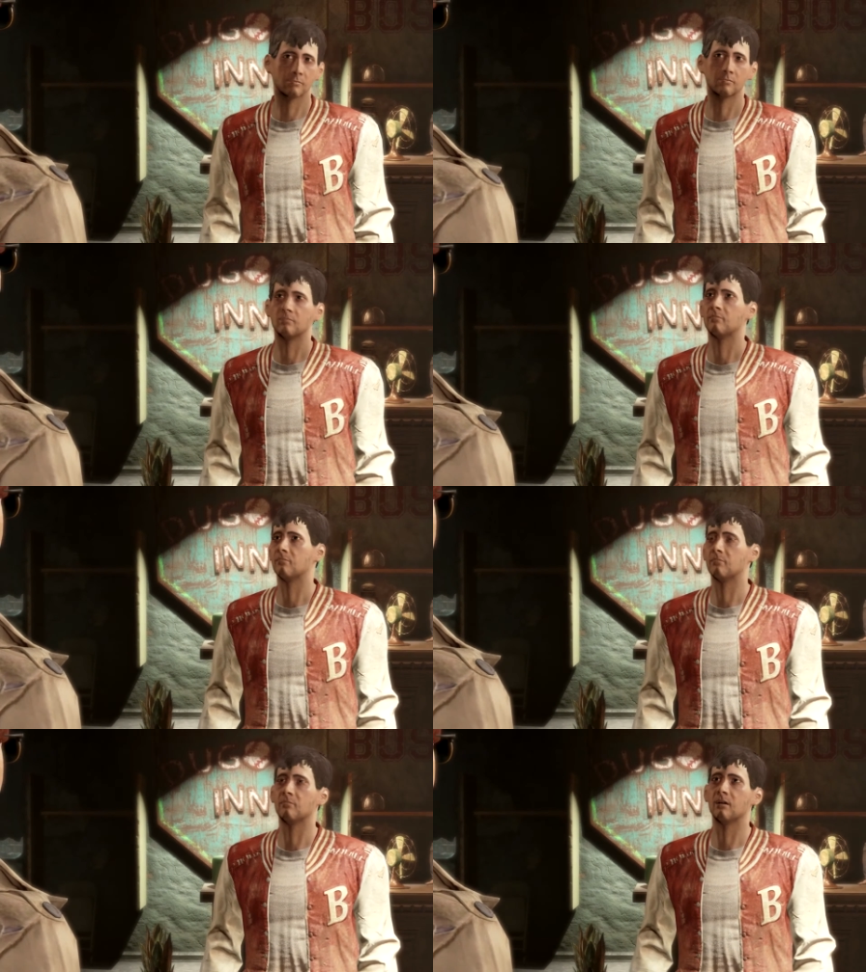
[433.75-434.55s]
Yes, you
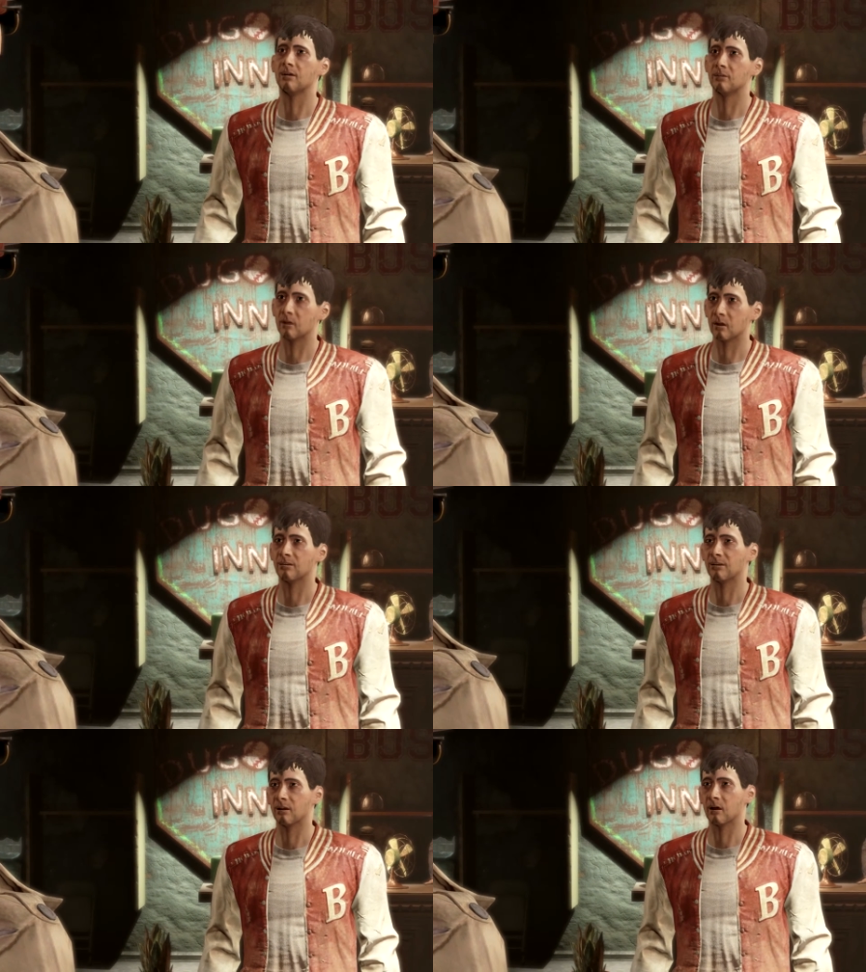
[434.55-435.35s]
can. yes, you
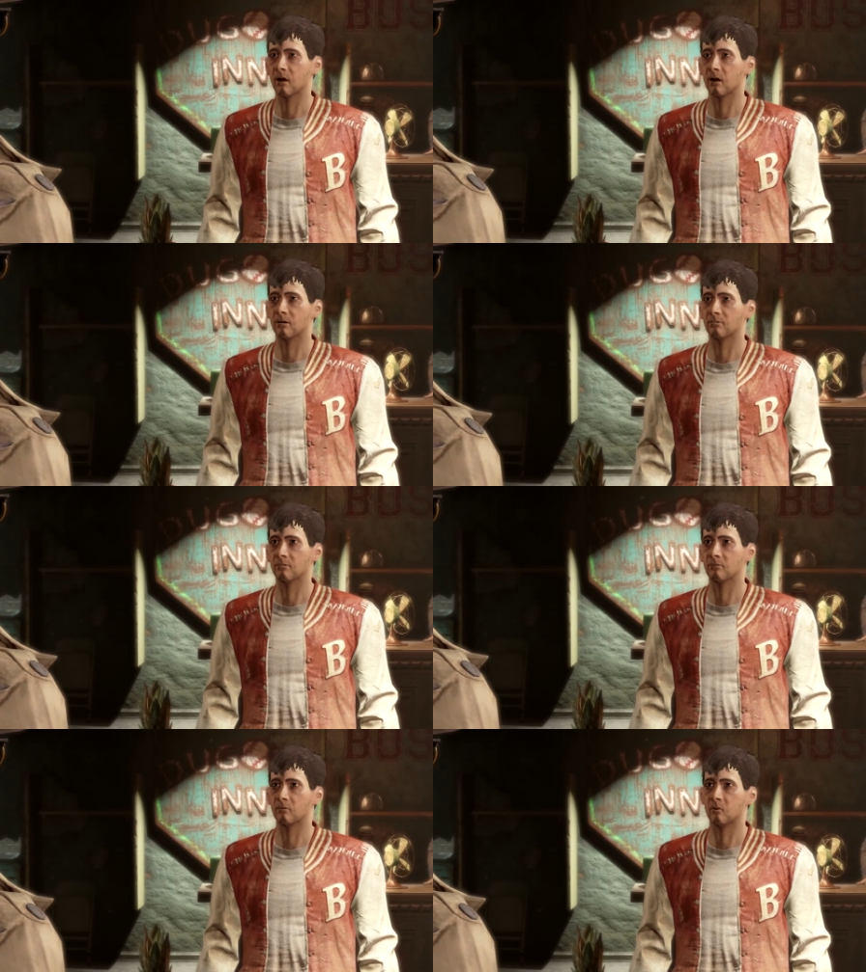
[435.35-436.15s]
can, man.